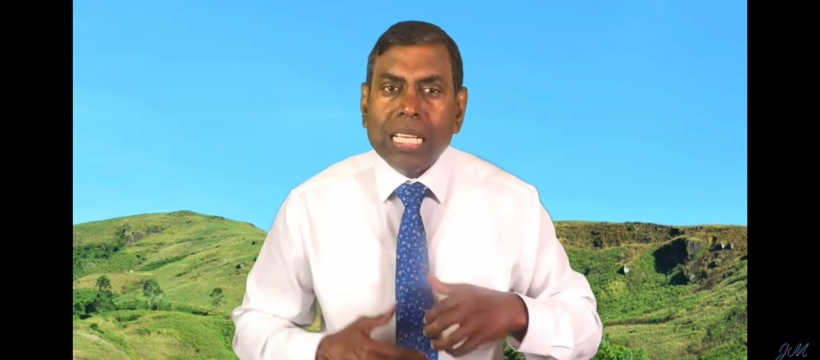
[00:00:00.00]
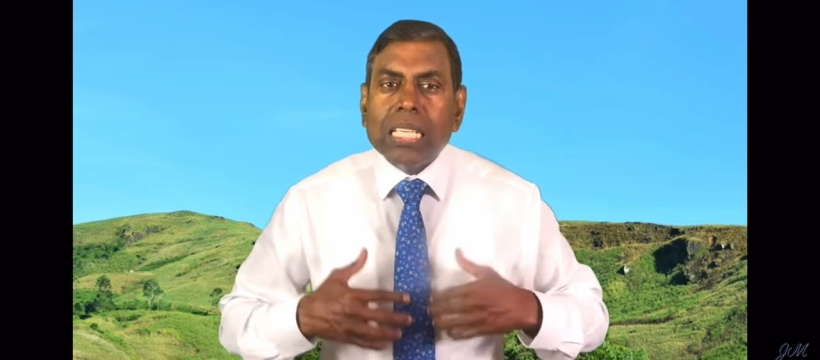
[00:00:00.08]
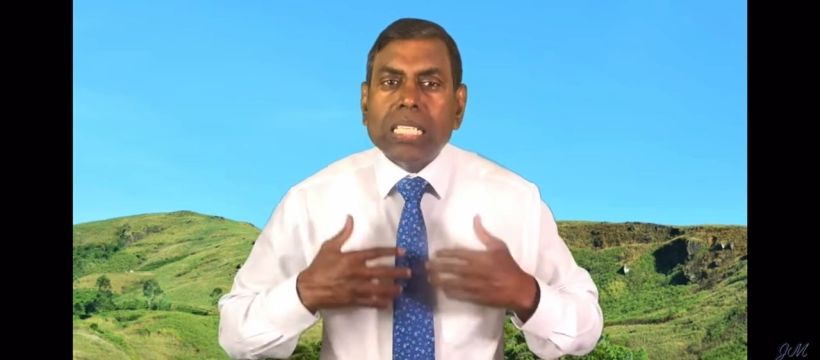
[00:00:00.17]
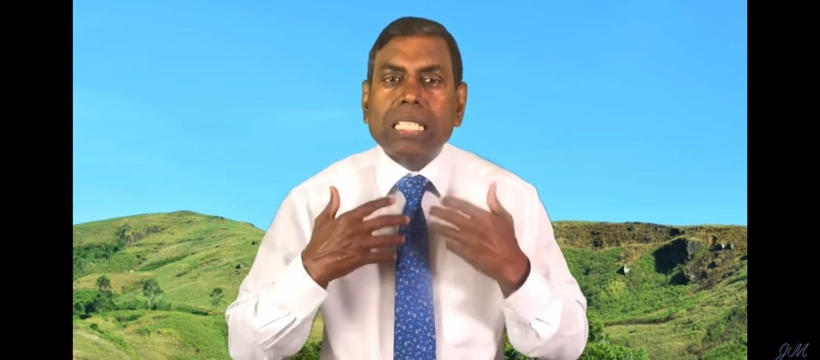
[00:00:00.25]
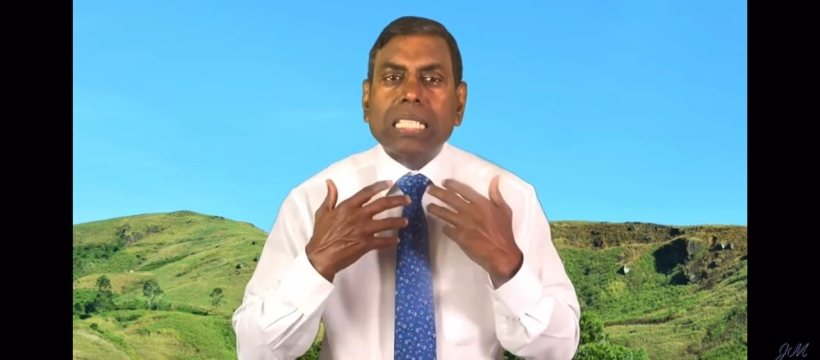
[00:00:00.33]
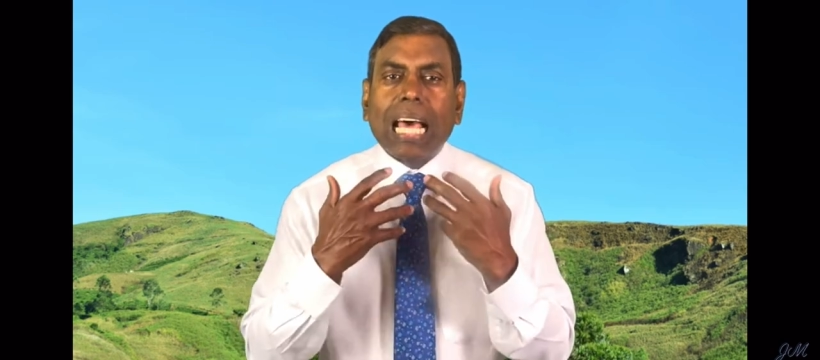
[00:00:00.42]

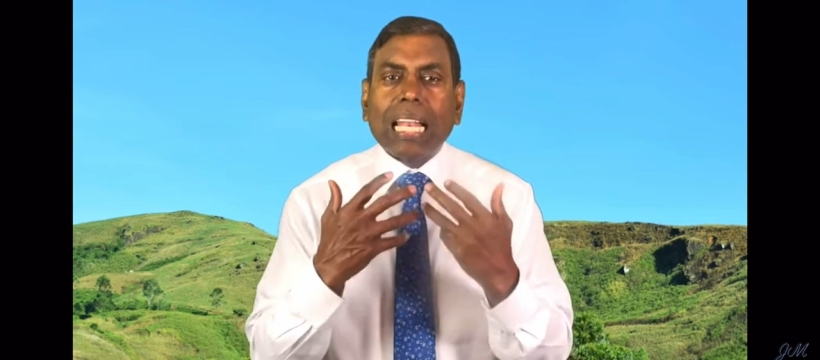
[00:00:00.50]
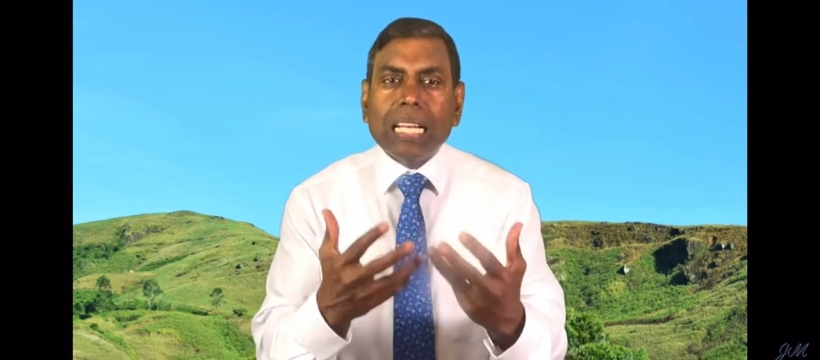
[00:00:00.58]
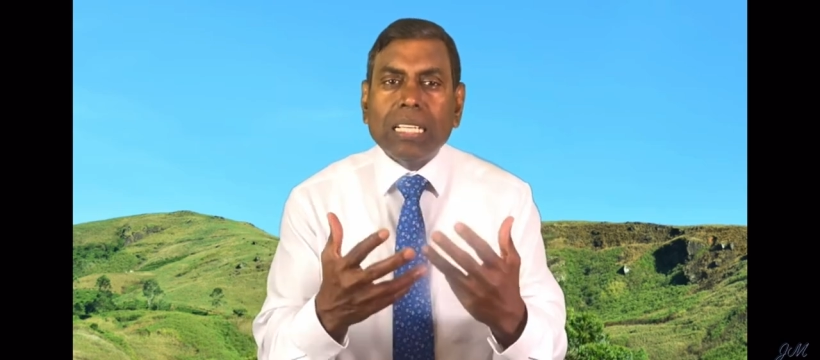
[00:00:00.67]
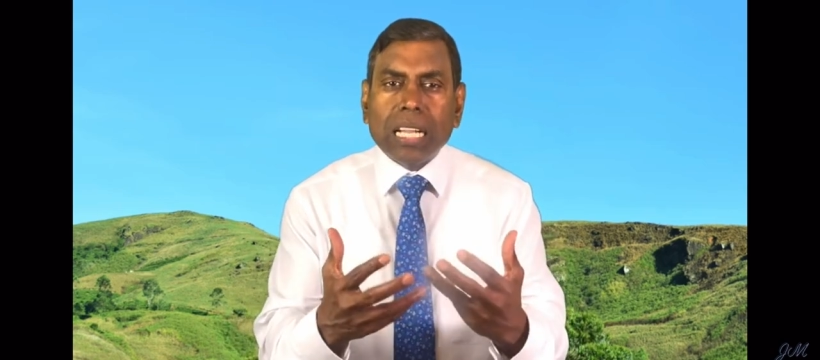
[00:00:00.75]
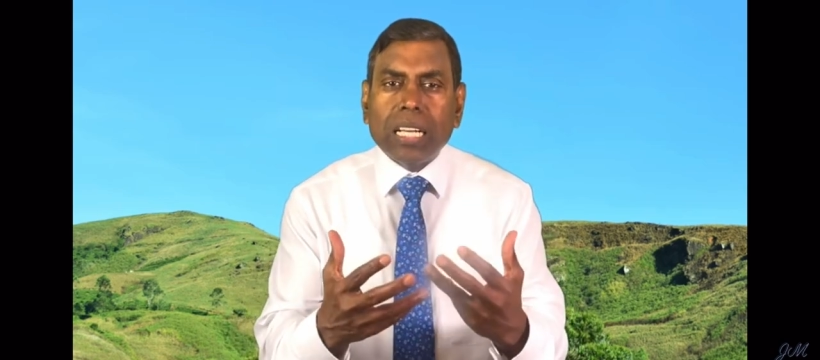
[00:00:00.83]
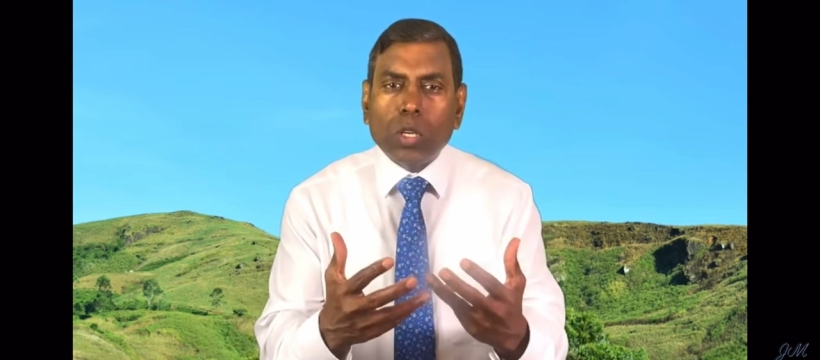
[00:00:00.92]

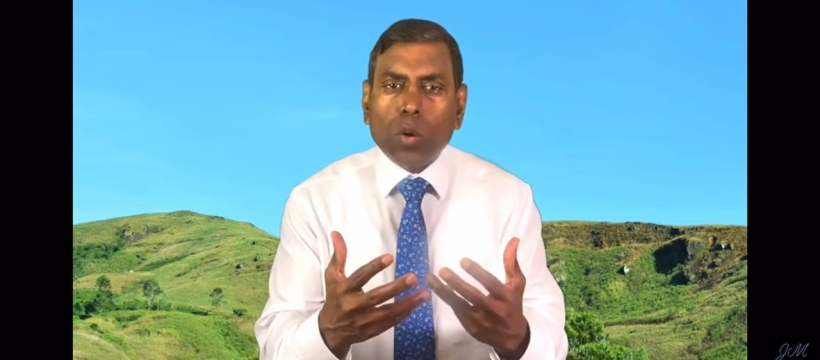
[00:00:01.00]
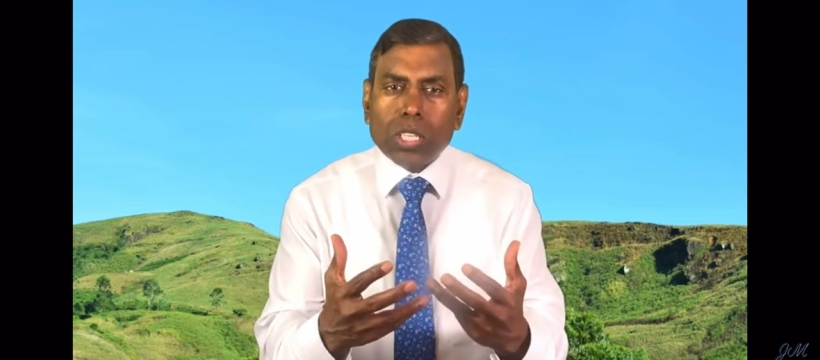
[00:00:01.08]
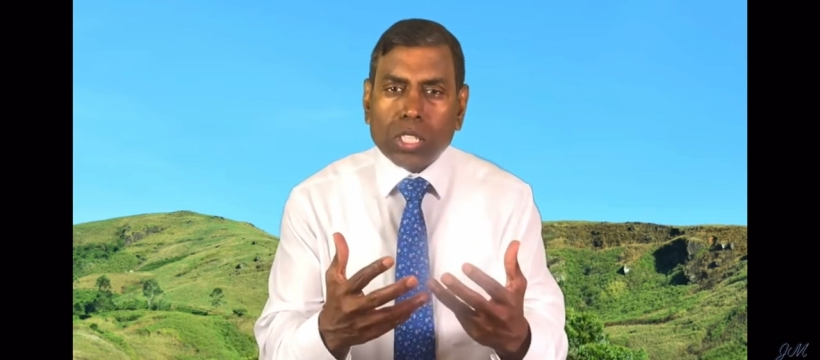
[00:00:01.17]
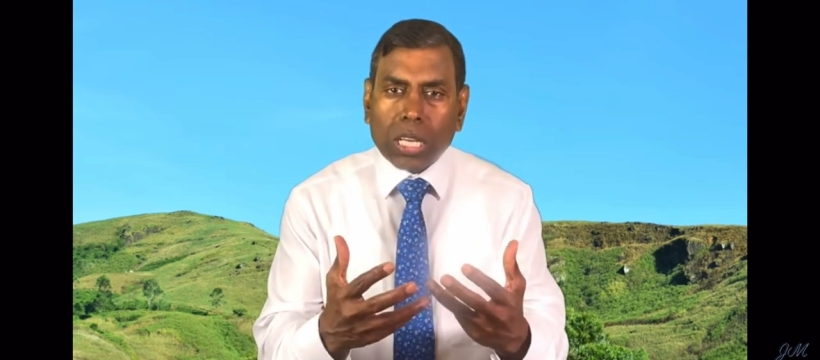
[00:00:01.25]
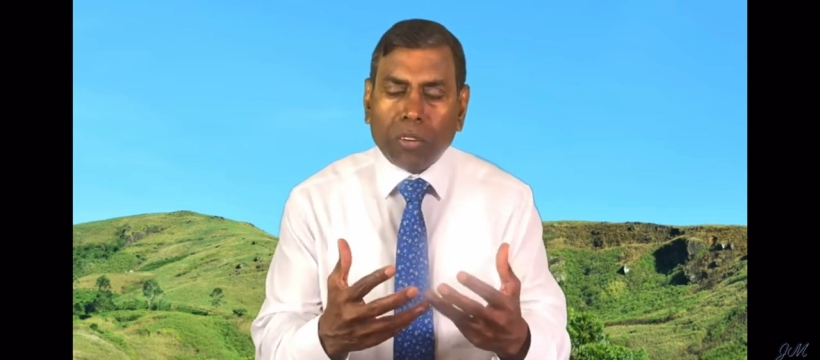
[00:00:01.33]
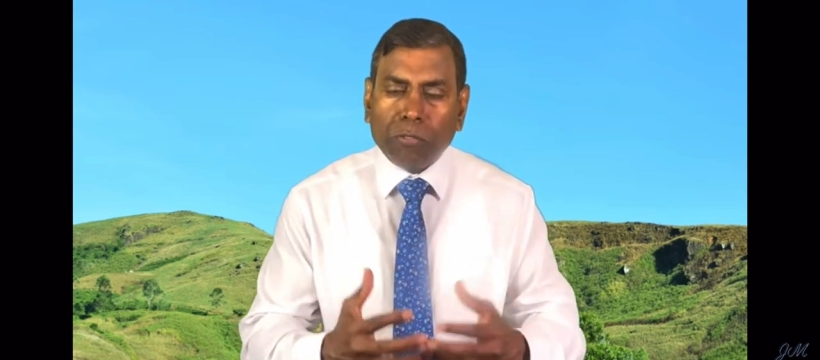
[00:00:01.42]
Surrender
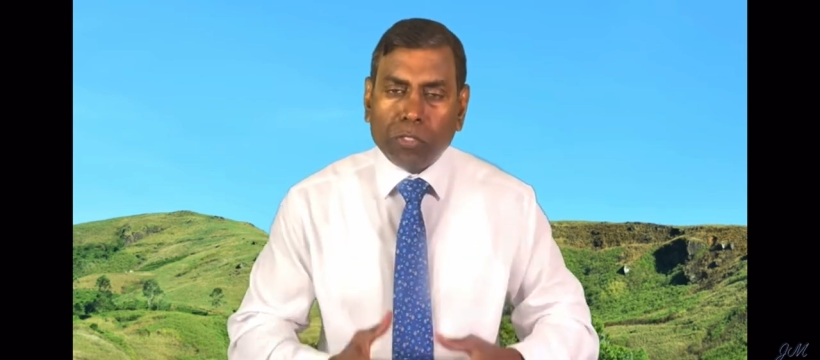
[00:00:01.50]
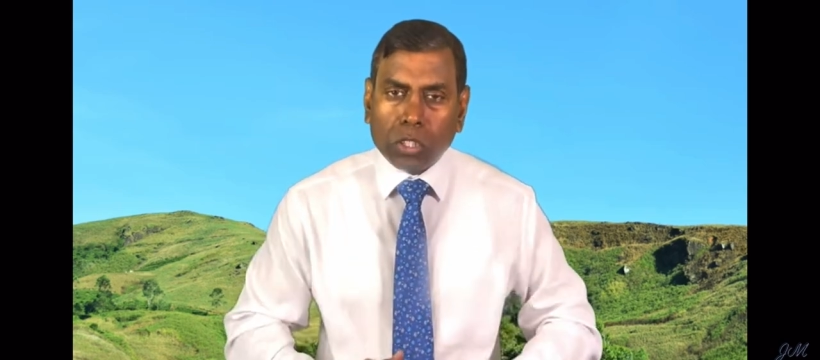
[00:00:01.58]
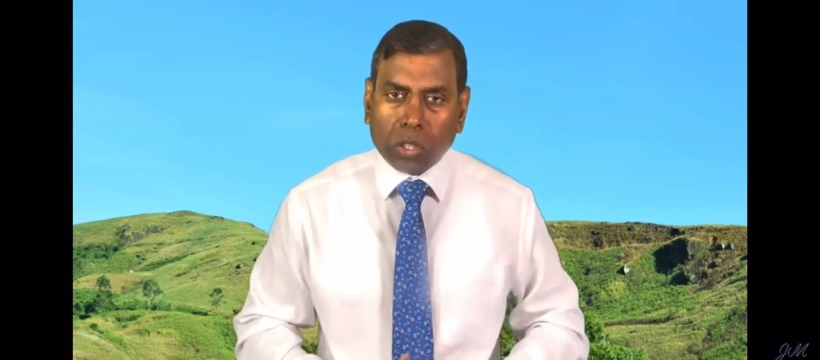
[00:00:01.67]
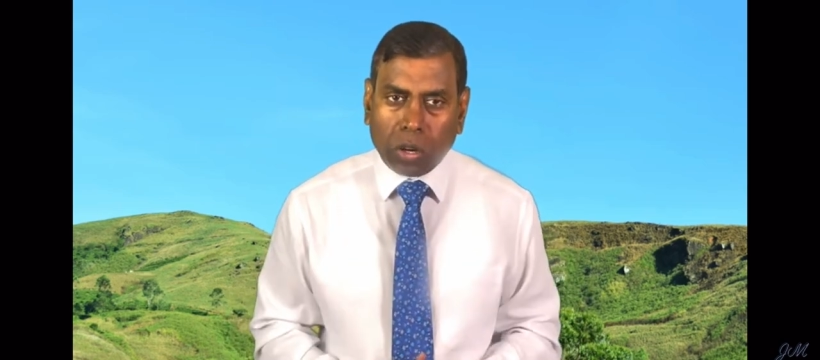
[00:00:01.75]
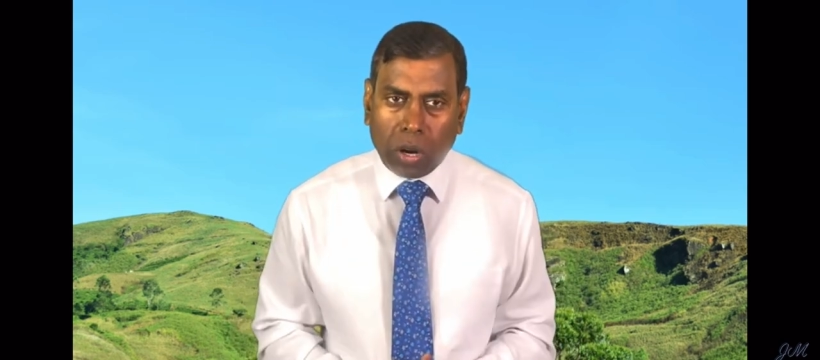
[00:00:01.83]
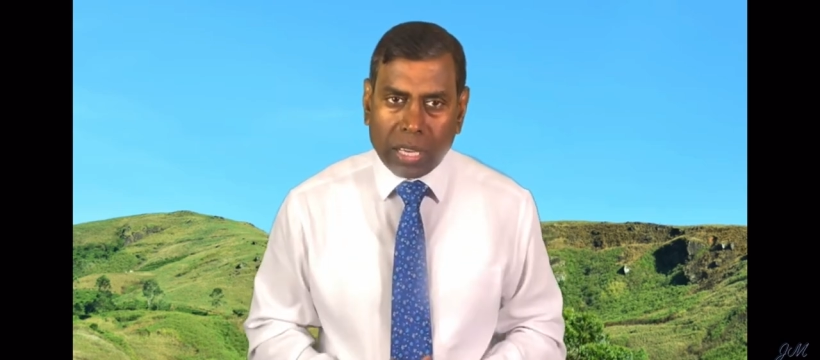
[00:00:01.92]
yourself to
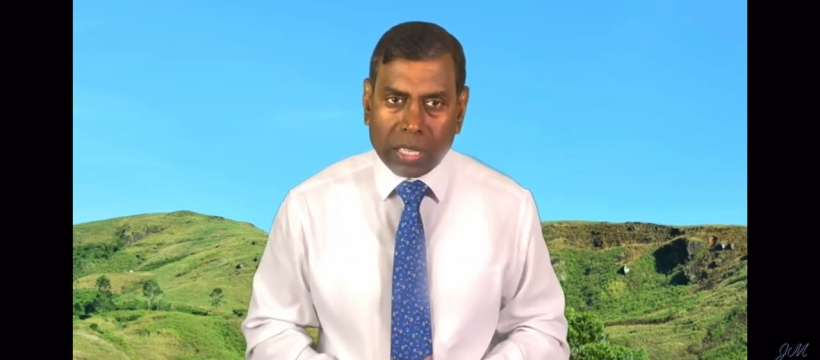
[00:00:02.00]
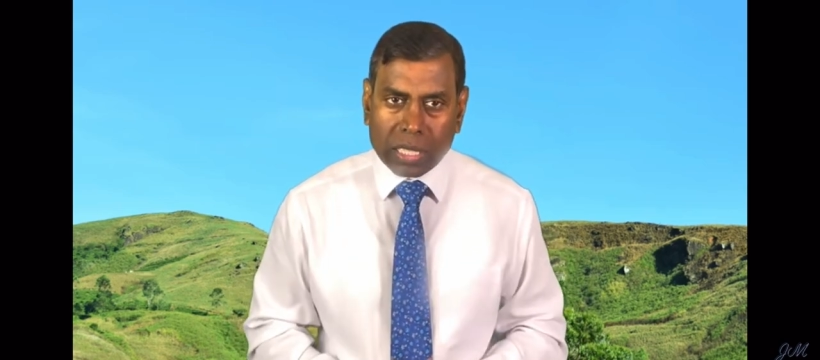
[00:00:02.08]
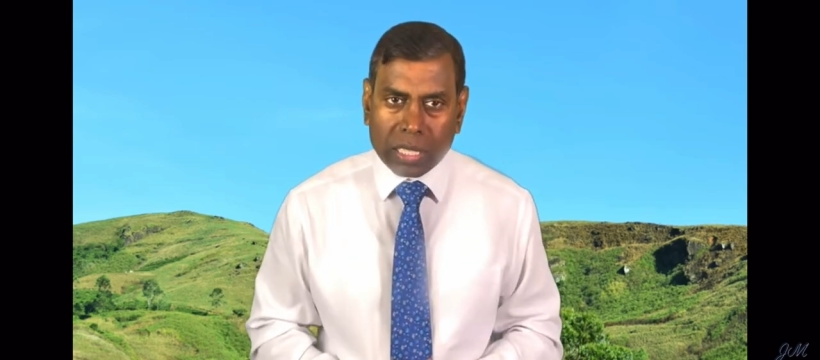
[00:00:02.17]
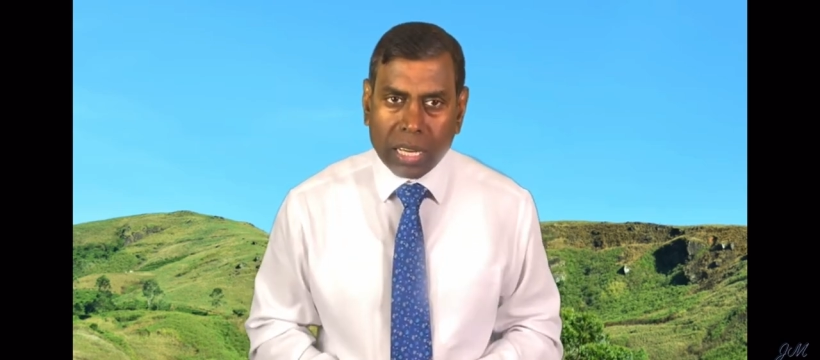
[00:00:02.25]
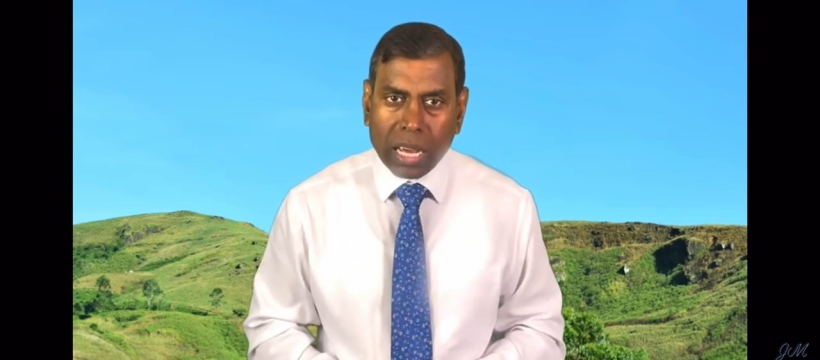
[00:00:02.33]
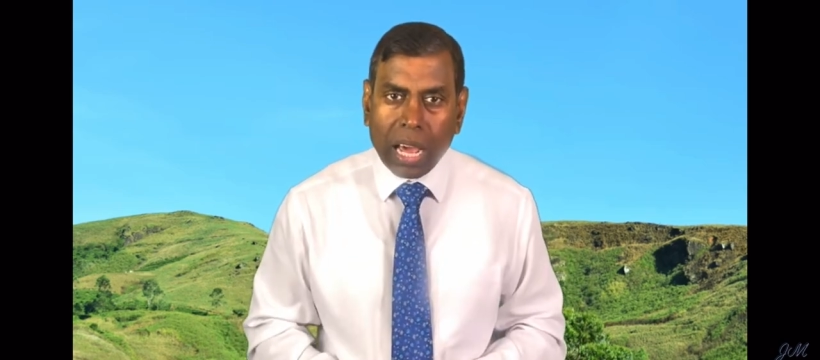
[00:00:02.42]
Christ